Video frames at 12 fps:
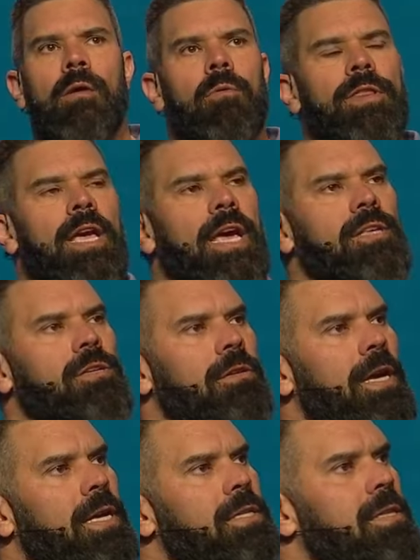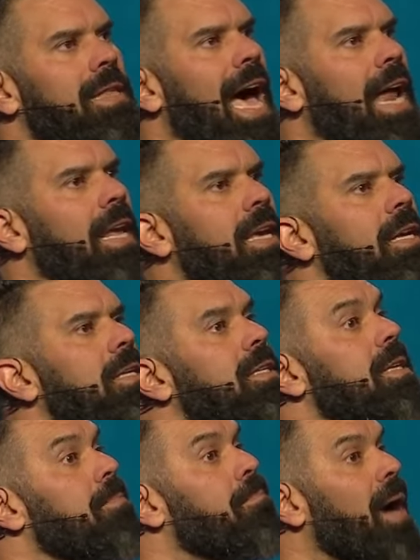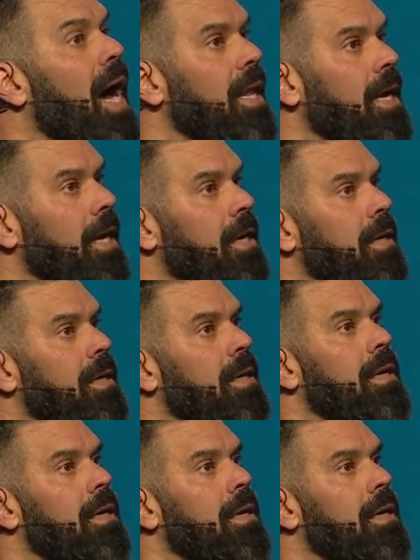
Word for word: Well, the answer is that is symbolic